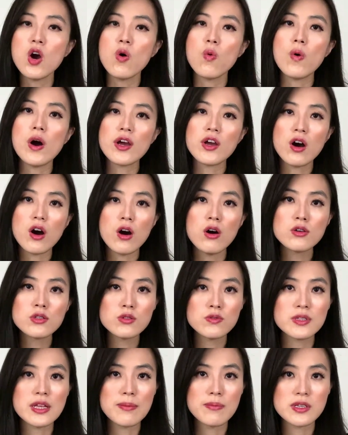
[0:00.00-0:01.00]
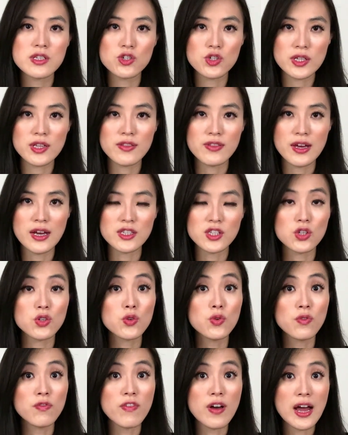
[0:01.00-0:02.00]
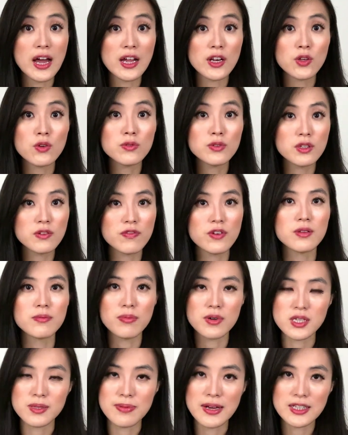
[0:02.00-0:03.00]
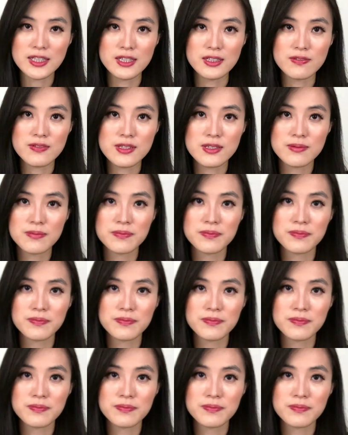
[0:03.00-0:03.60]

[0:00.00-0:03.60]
while also demonstrating that you value different perspectives.